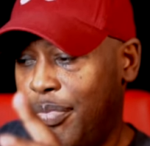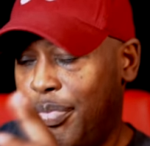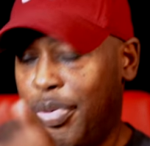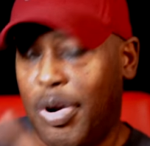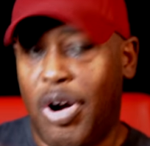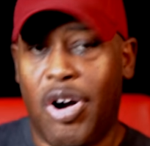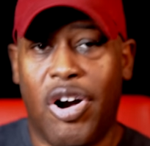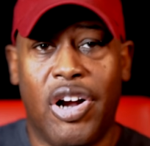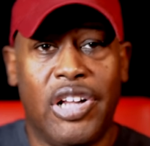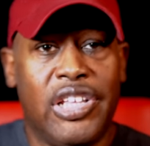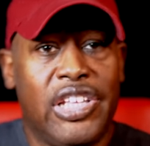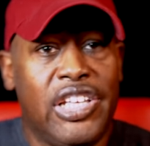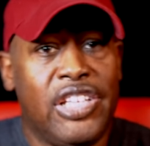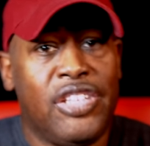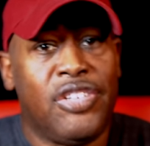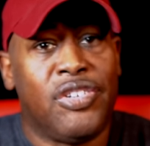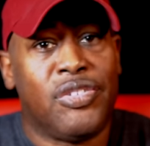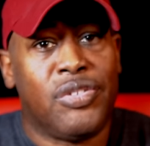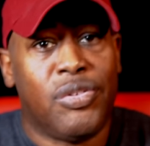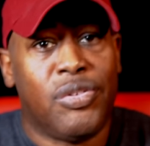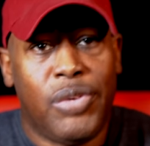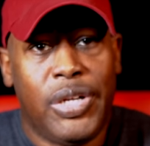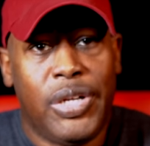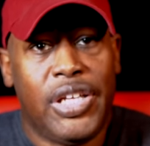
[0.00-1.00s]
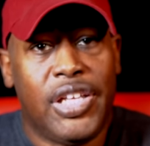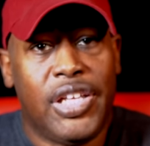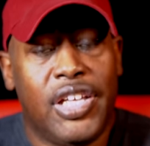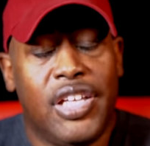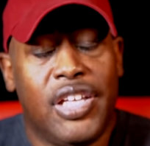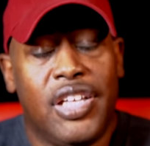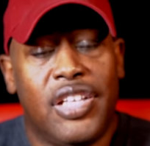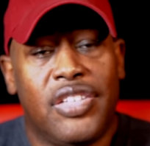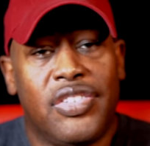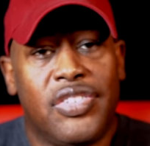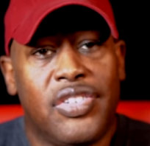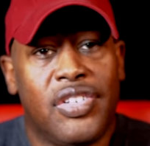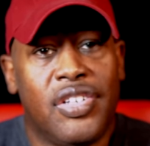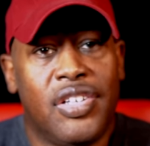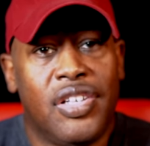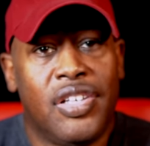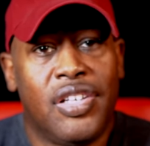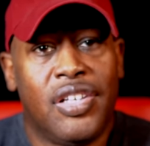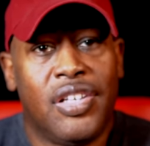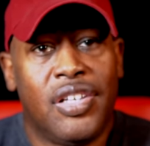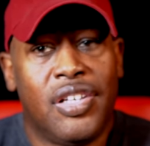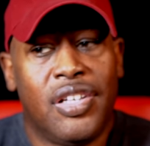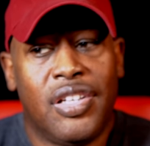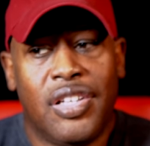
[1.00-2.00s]
partying on the weekends.
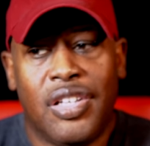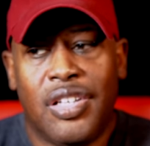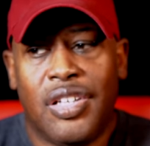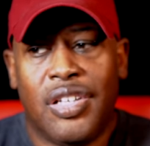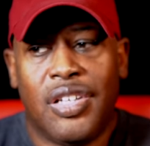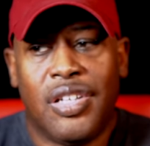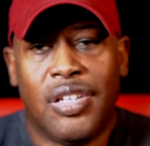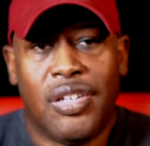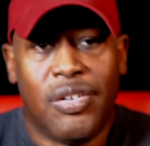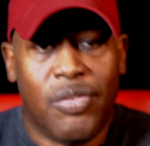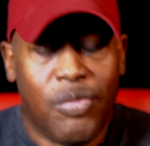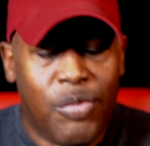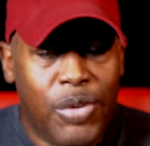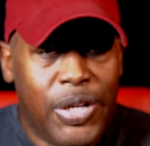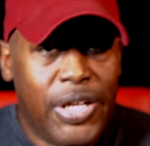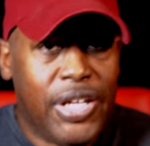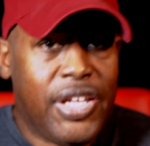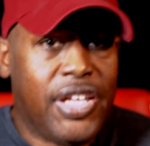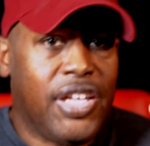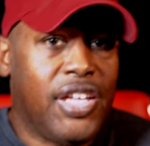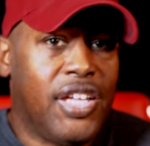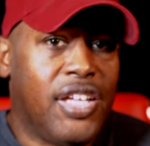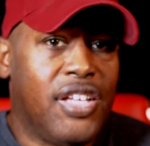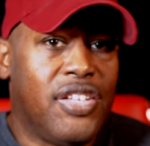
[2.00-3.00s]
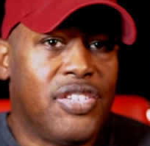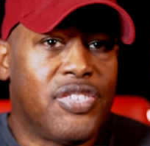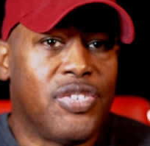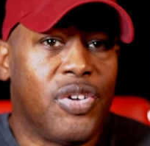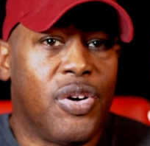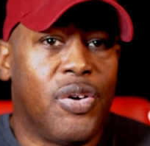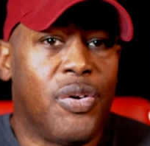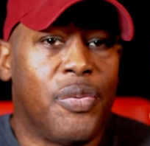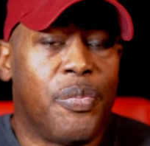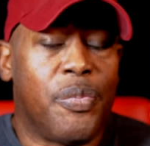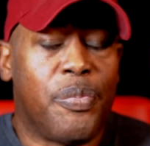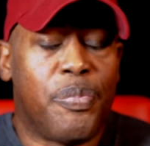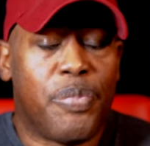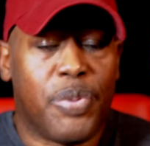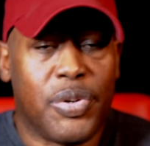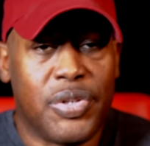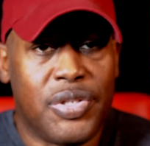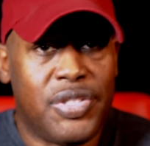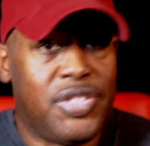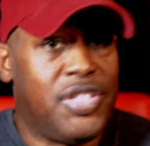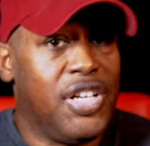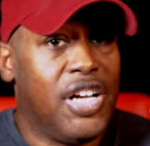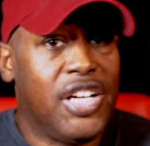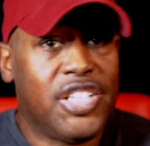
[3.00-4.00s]
Weekends are
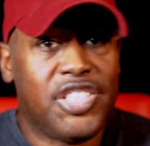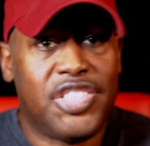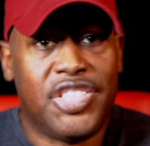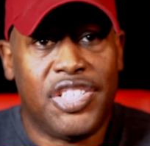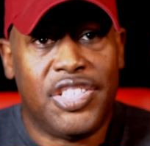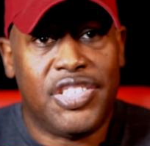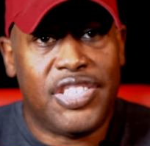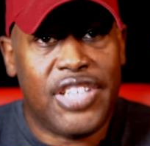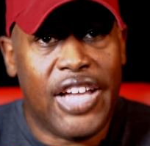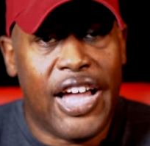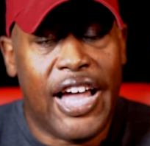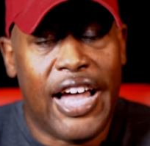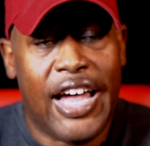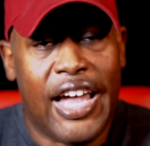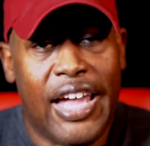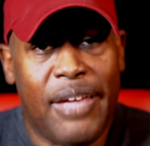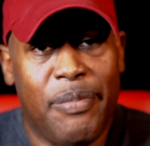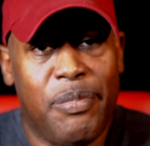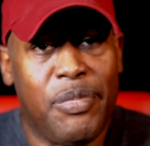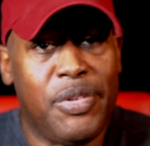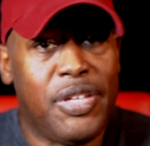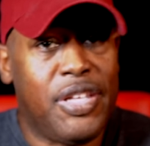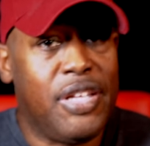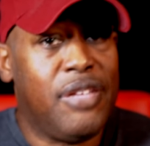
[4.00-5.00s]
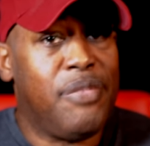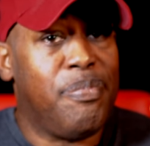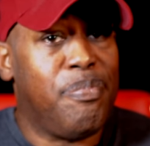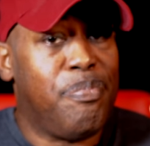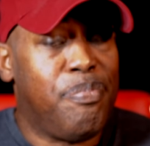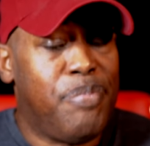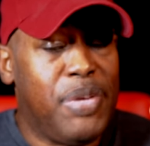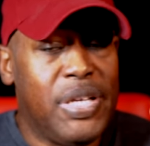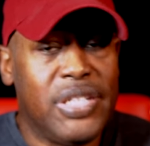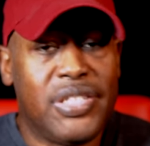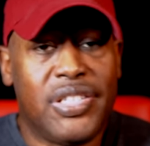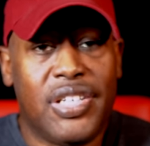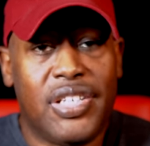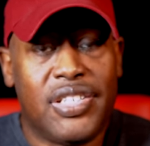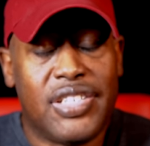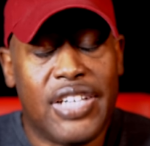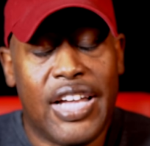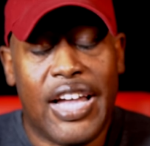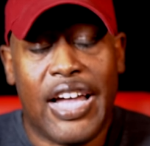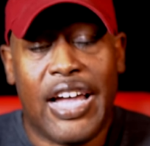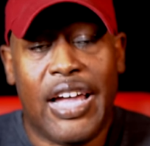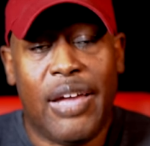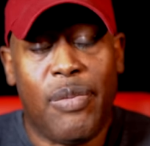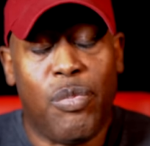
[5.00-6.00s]
production time, getting busy
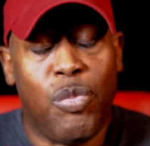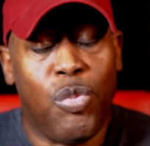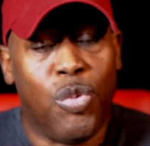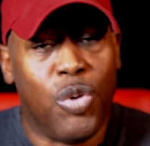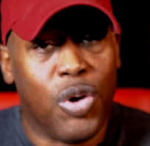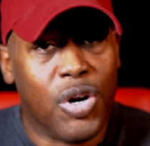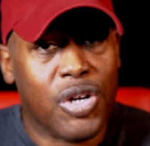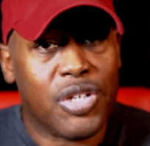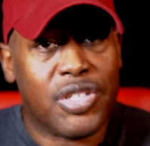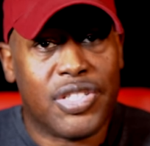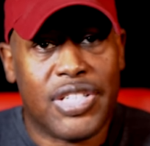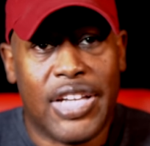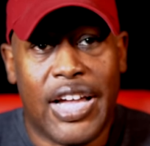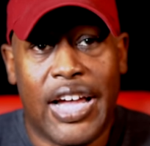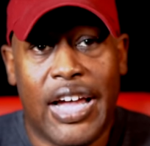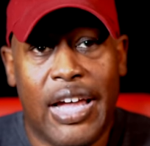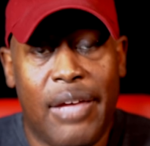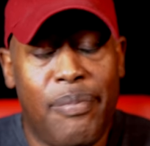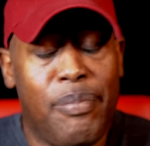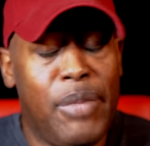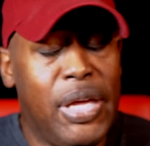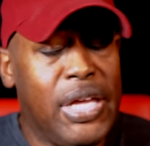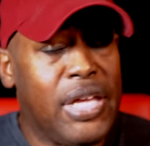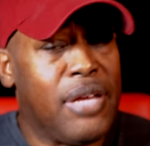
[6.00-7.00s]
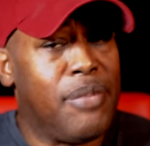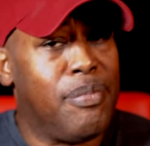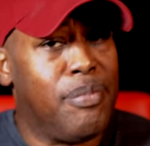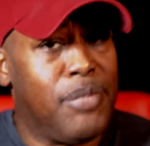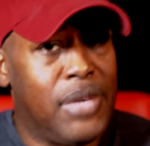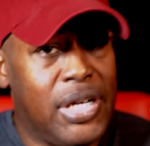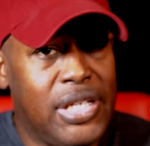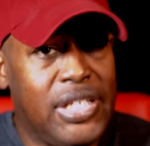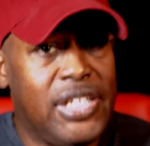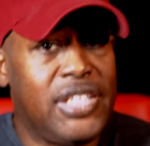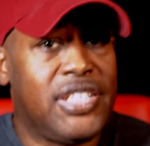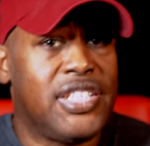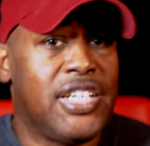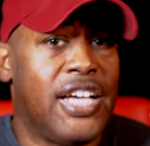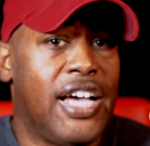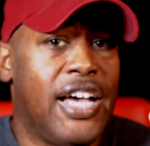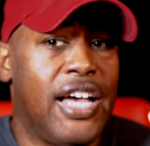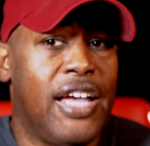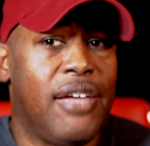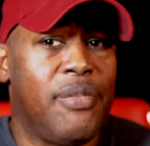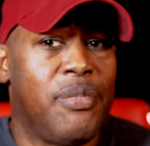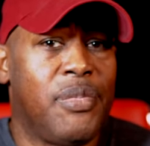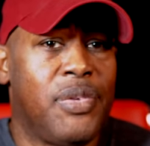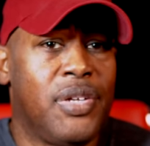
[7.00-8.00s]
time, work time, making money
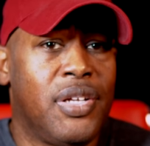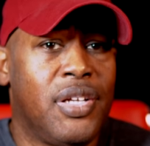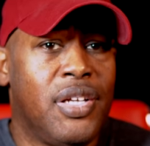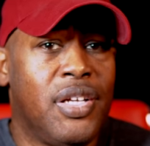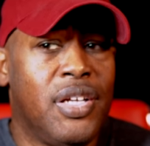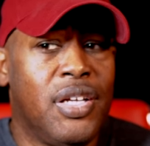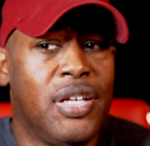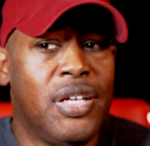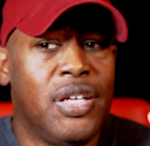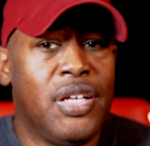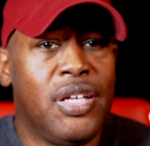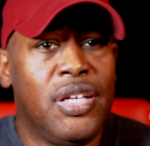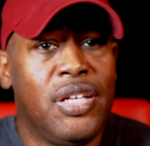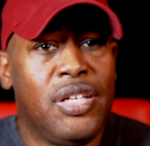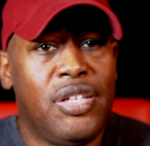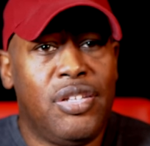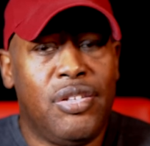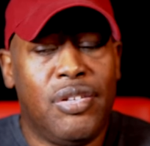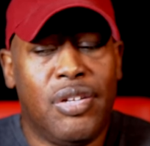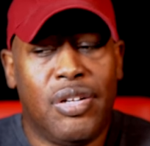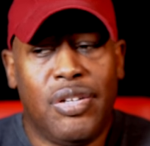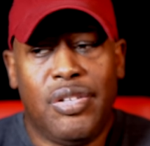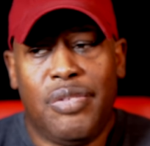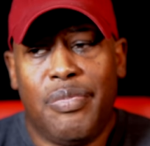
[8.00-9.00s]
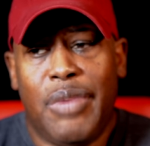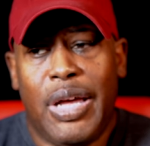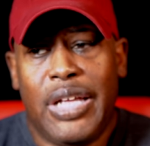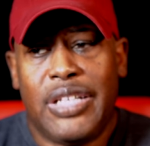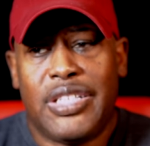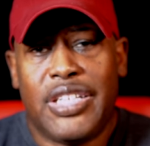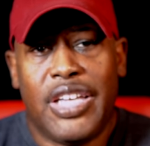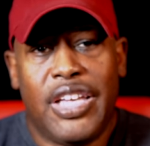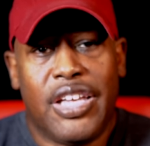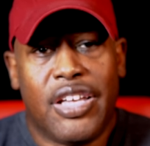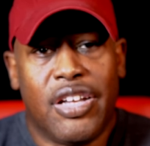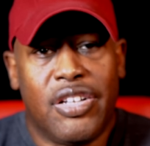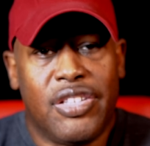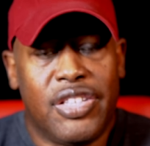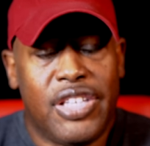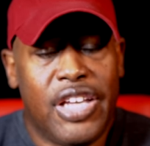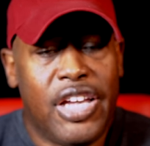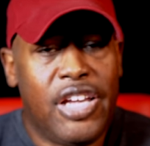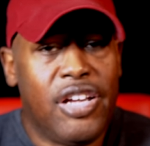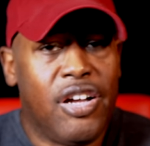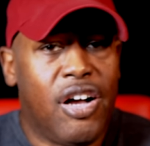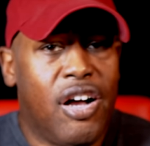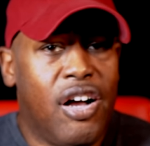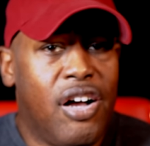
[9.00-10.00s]
time. You know, you may take a
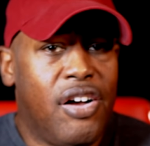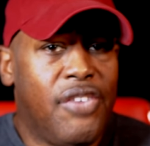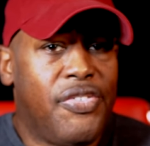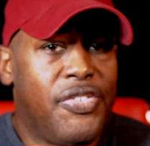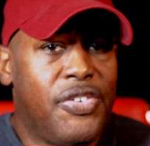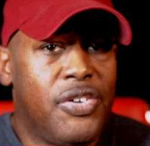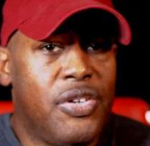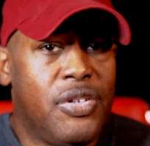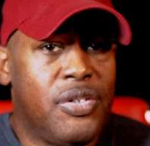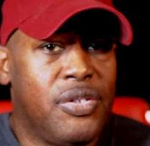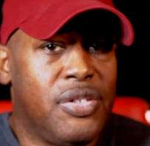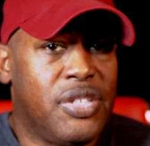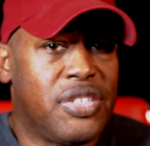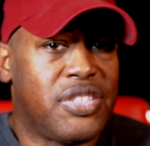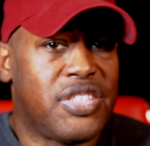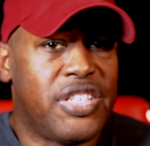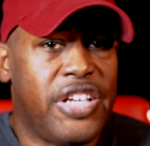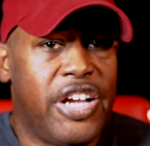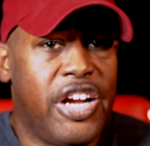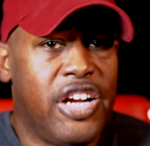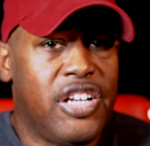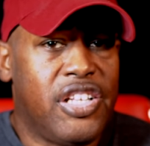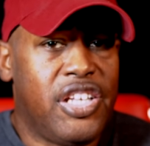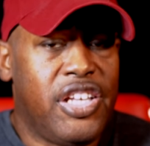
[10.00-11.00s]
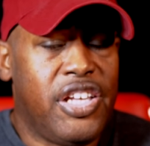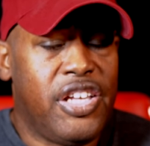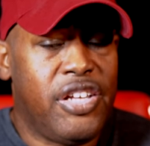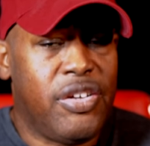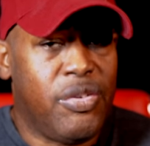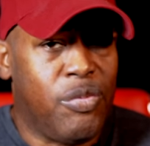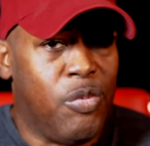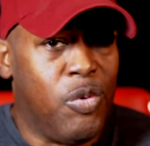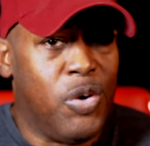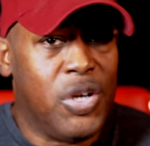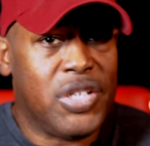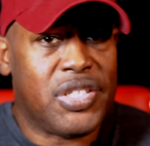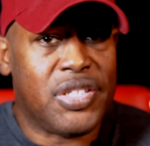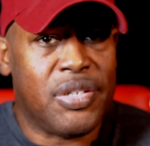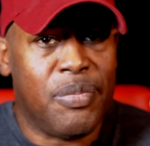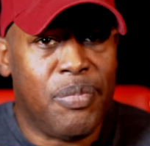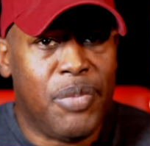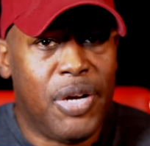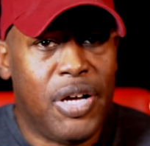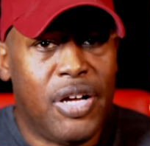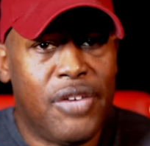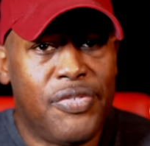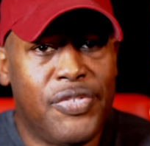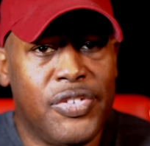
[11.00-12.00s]
day off on Saturday once a
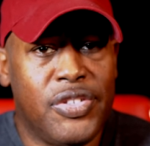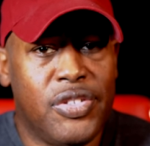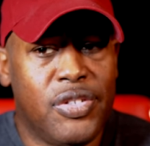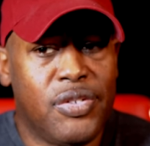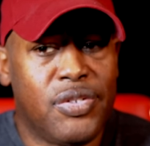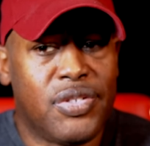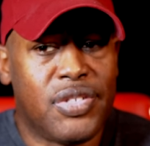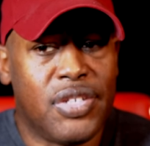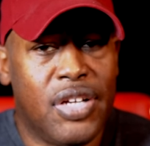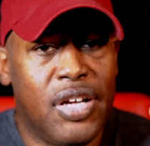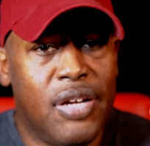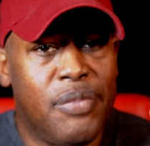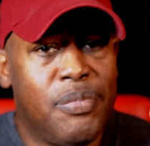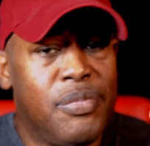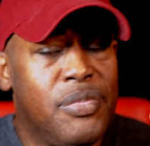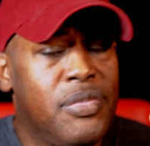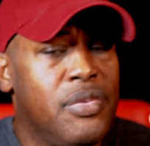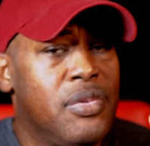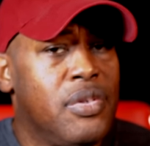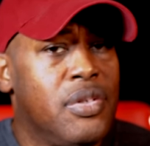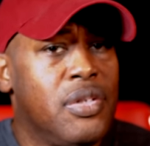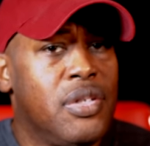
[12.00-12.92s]
month and do something,